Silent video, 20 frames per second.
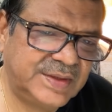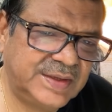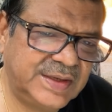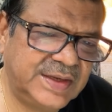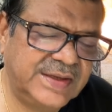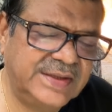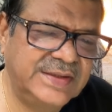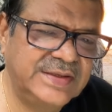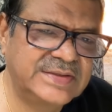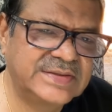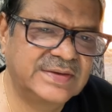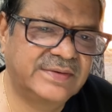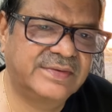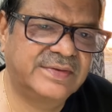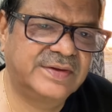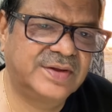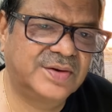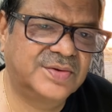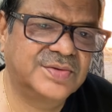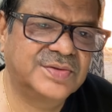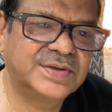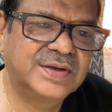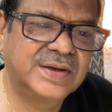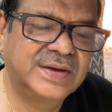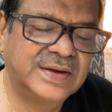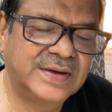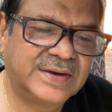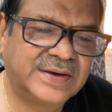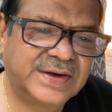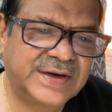the 7th house
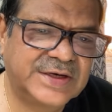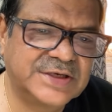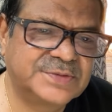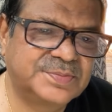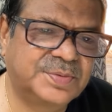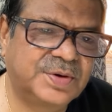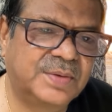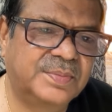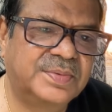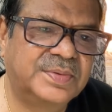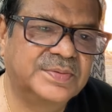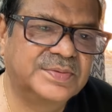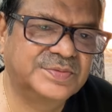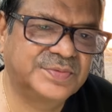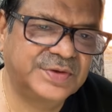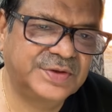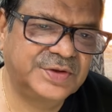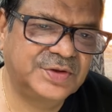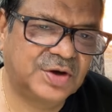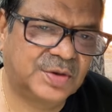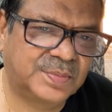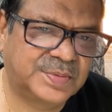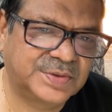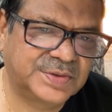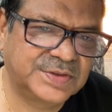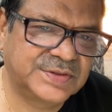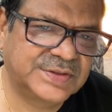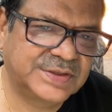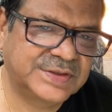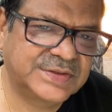creates problems with the
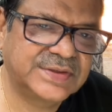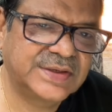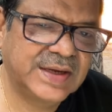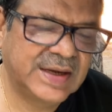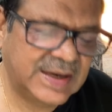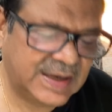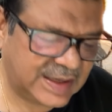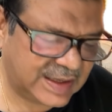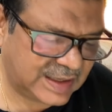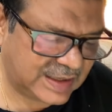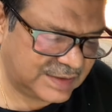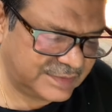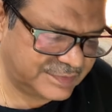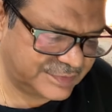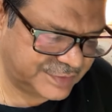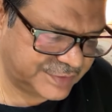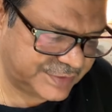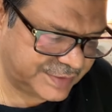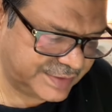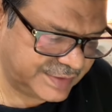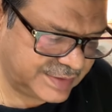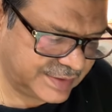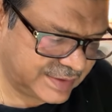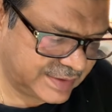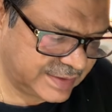opposite sex. I have seen